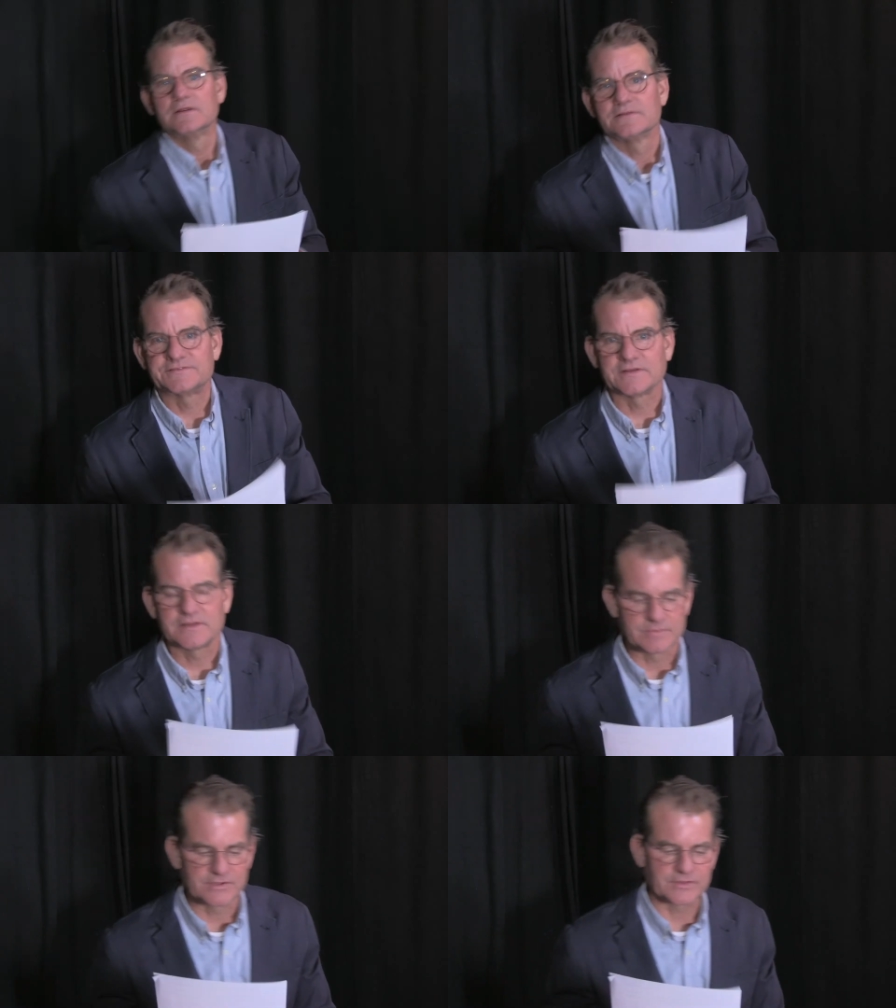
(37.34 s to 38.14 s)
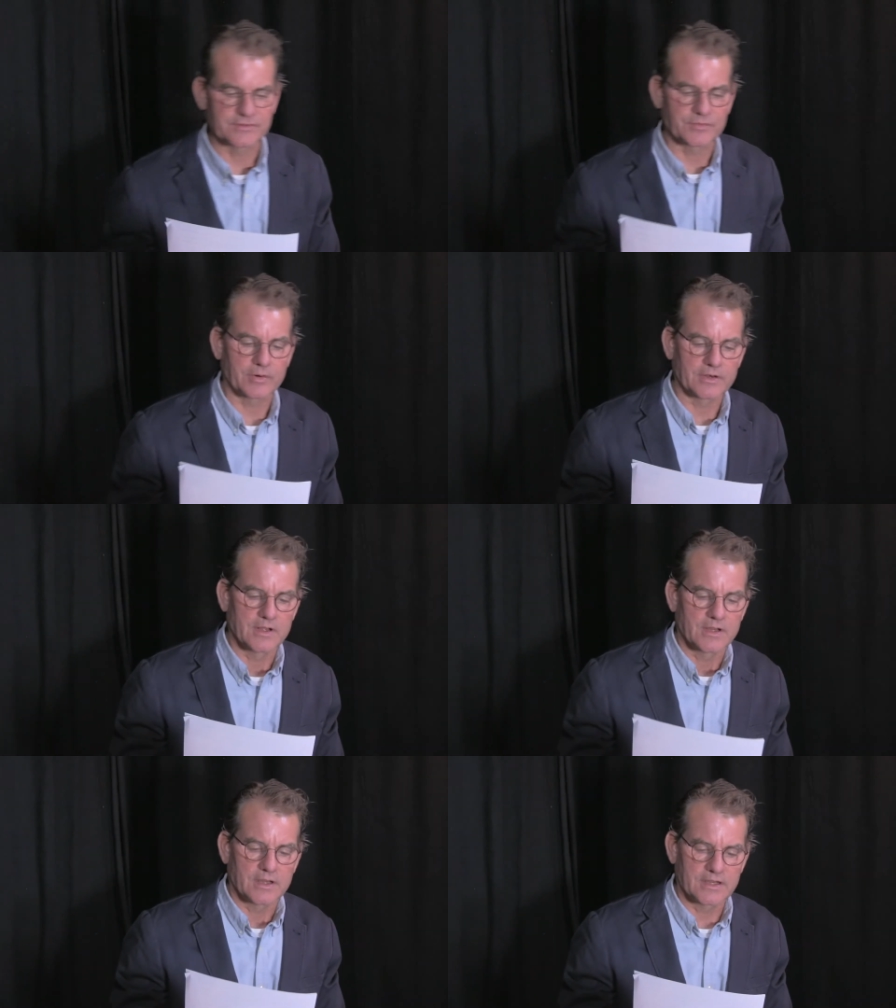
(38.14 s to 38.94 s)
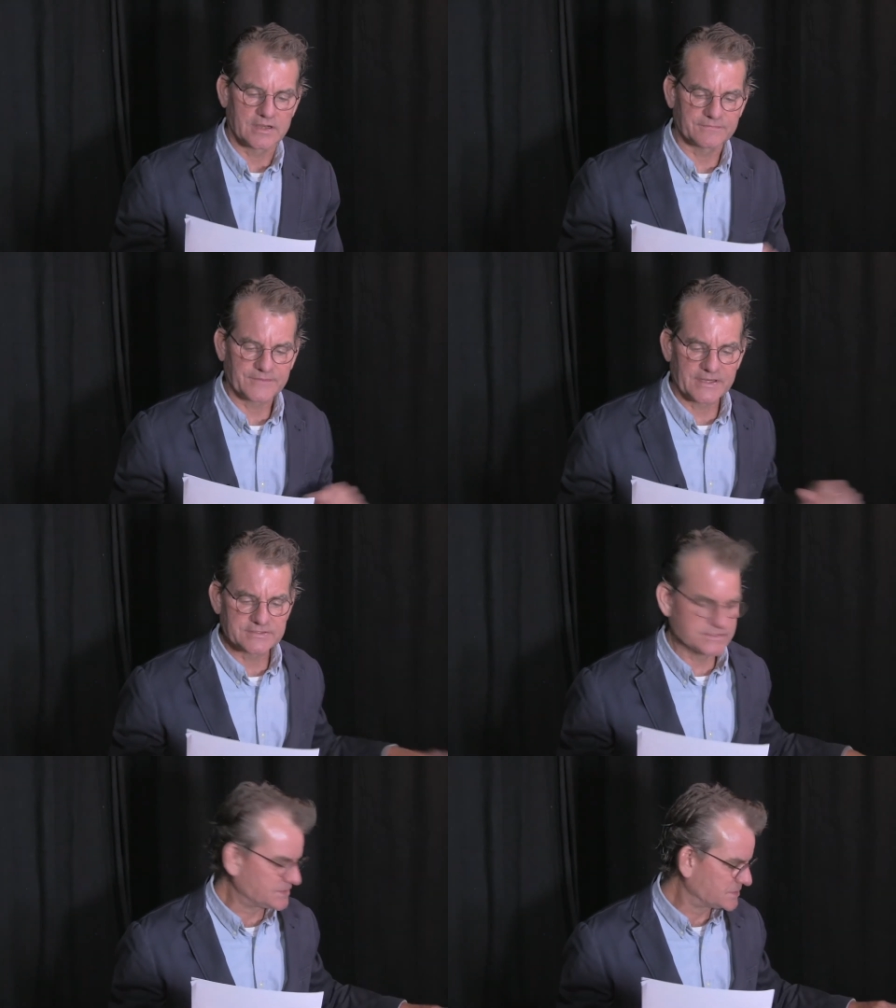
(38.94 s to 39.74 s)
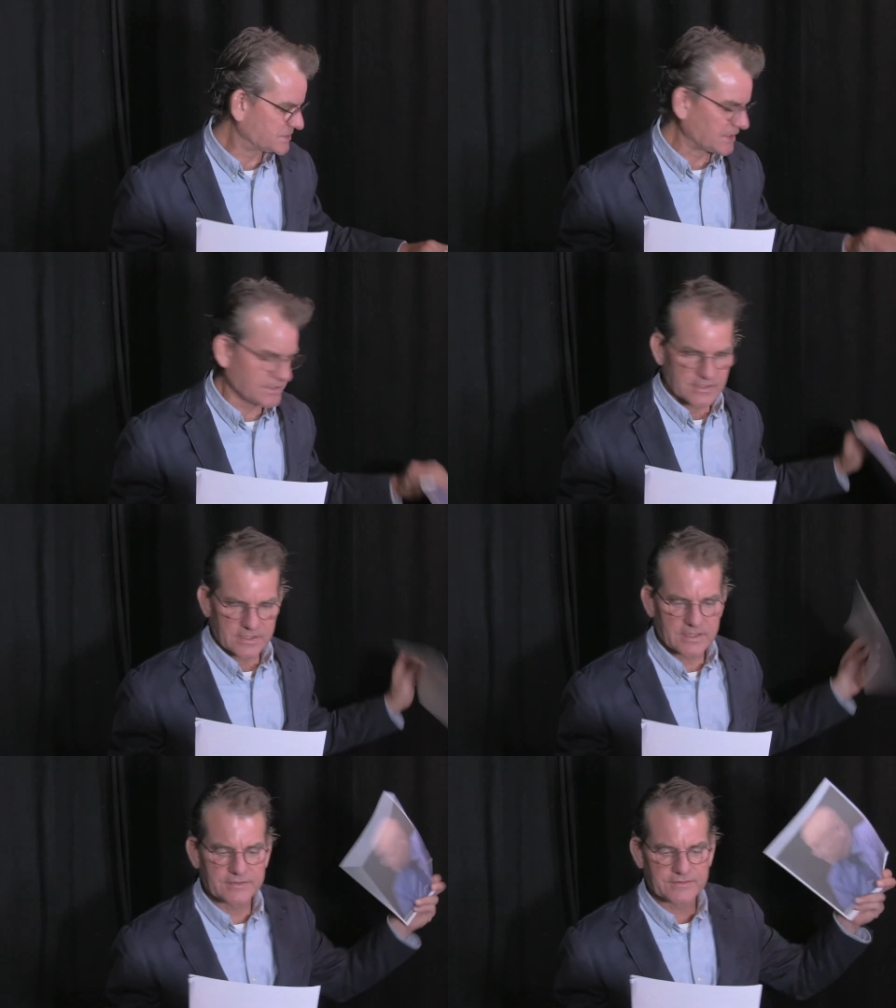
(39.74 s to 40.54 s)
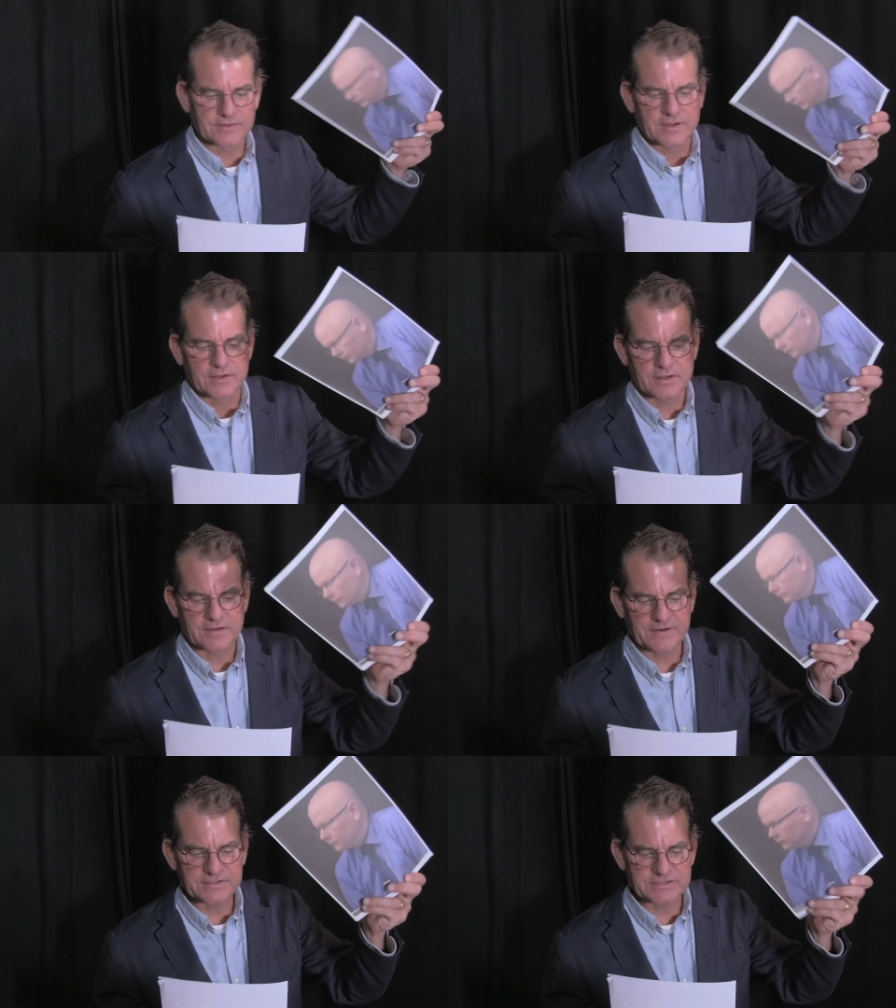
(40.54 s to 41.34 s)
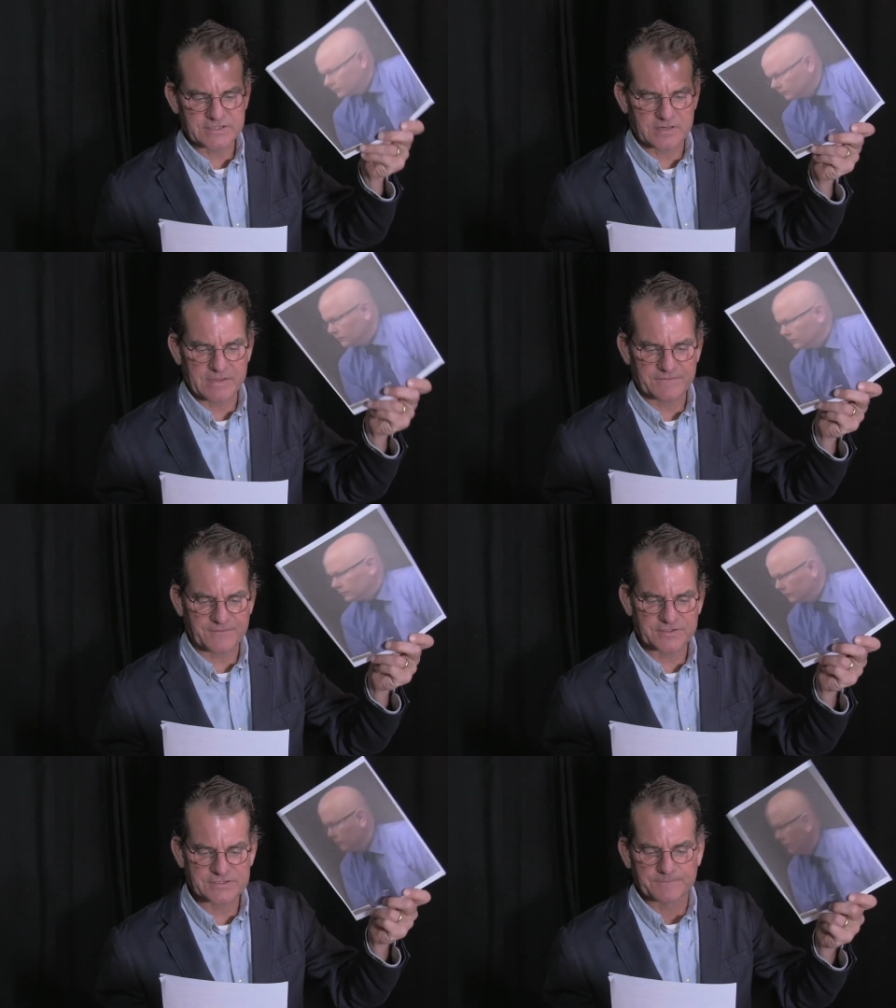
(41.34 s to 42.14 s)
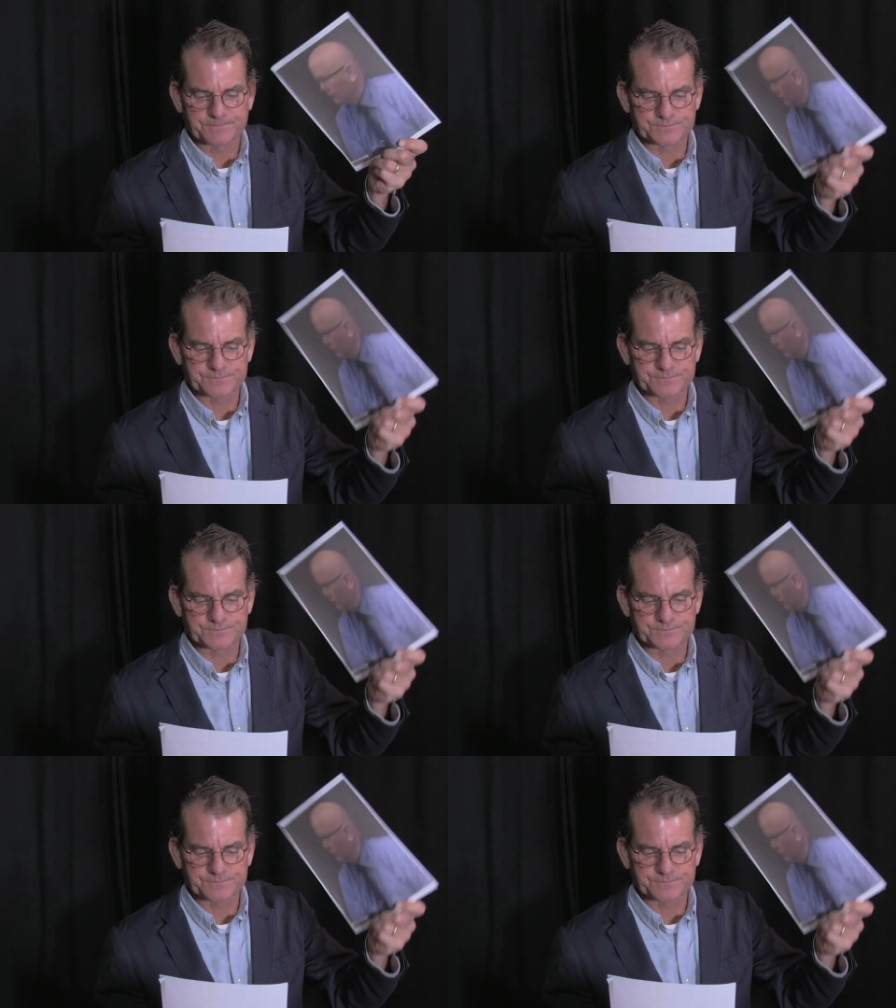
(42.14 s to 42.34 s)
the city administrator's report. Uh, fire season started. Uh, fire season started May 1st.